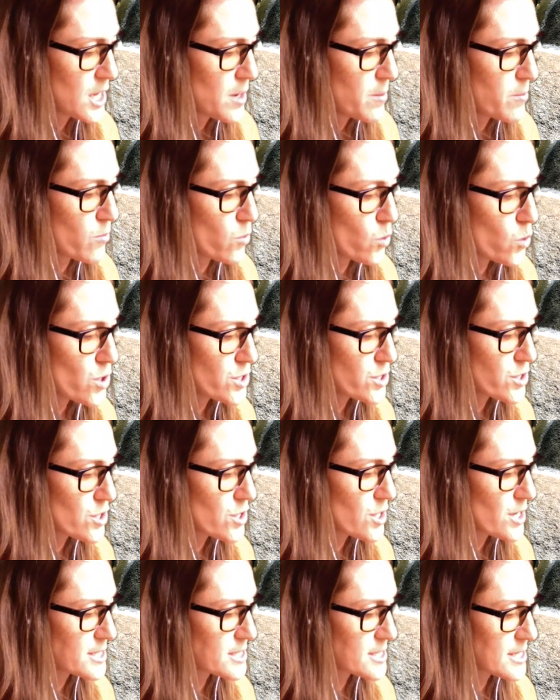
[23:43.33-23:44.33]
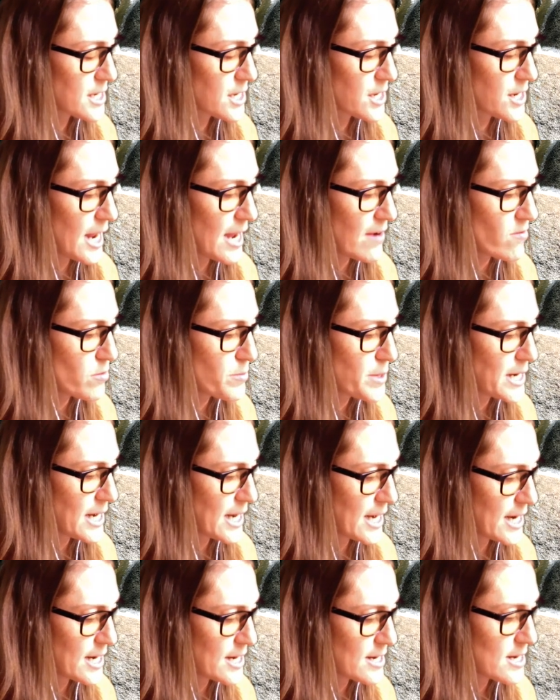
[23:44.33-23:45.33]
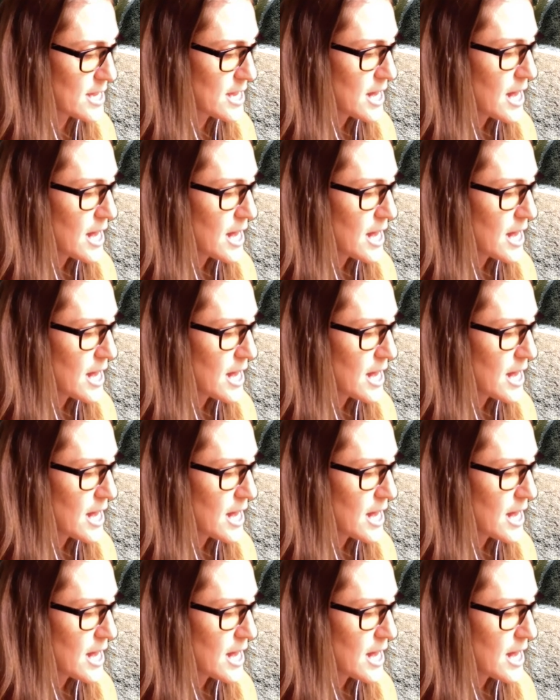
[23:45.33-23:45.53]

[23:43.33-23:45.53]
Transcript: more neurons than could ever be needed.